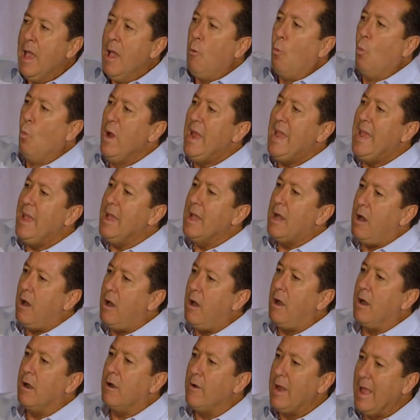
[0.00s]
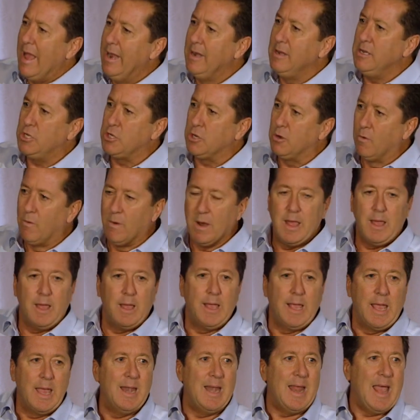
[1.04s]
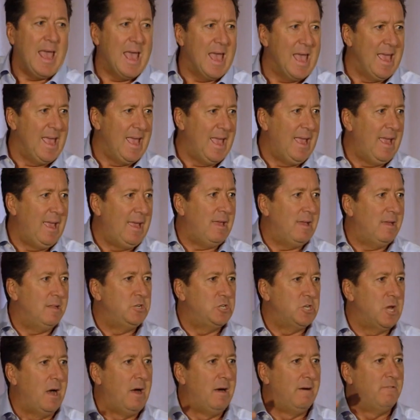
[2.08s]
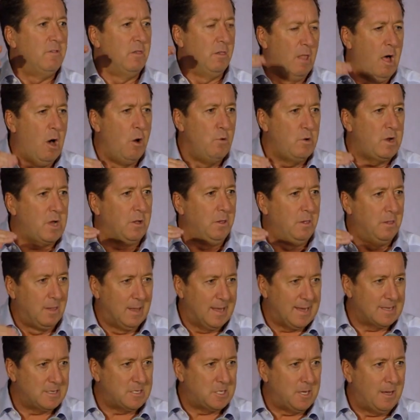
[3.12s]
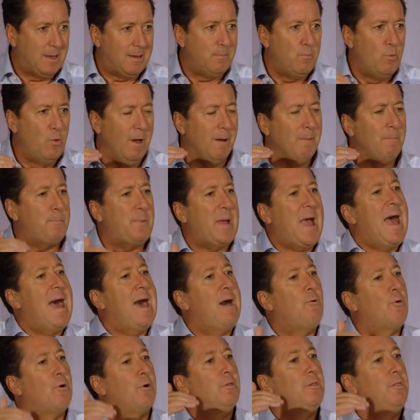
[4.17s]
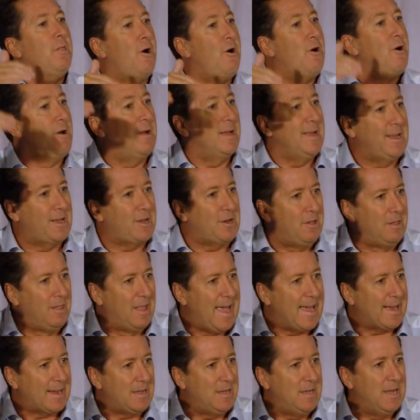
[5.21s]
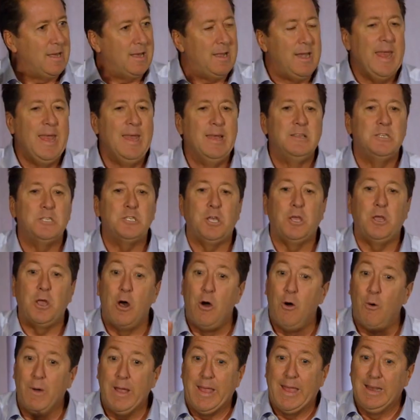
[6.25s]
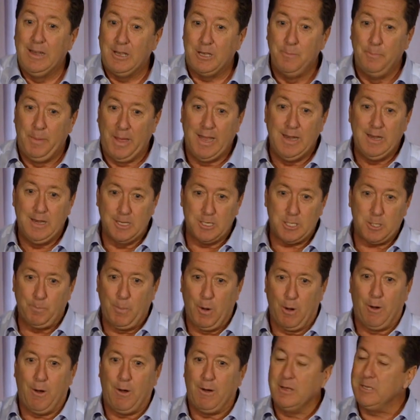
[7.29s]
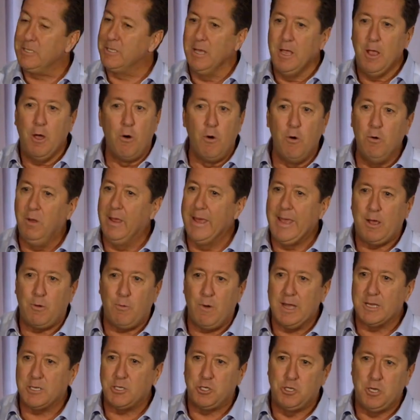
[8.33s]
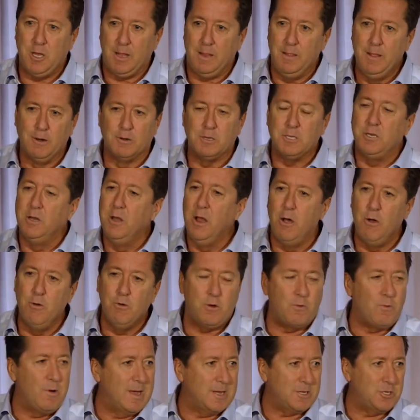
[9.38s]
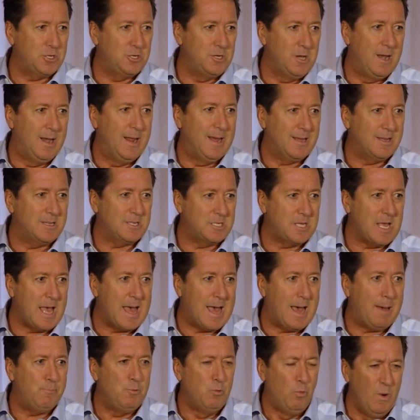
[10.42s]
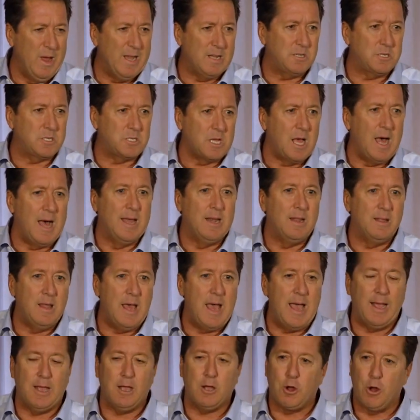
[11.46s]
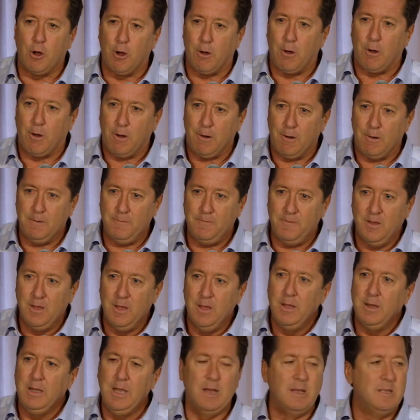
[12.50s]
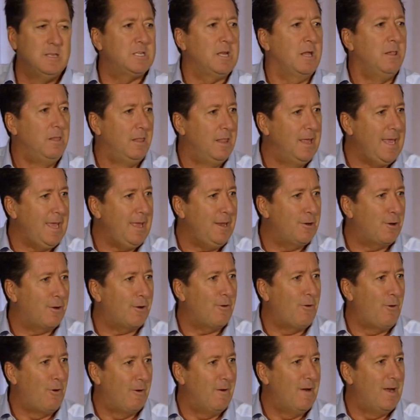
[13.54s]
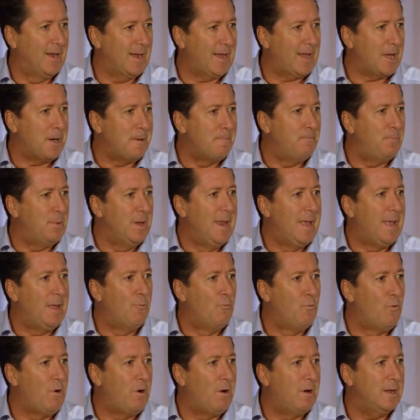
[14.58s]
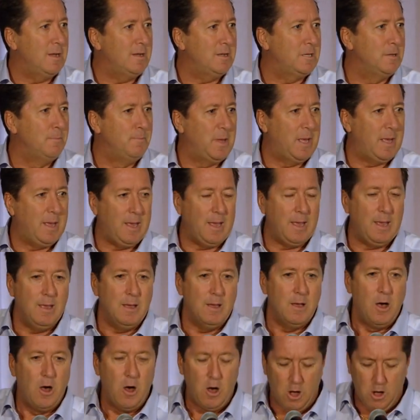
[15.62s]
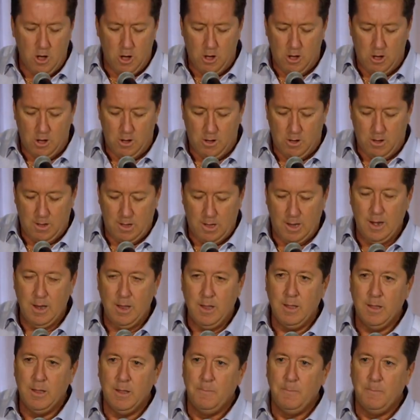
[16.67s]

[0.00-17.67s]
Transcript: We are entering an age of localism where power long collected is going to be dispersed. The only question, there's no question except which side of that curve does a leader or a company want to be on.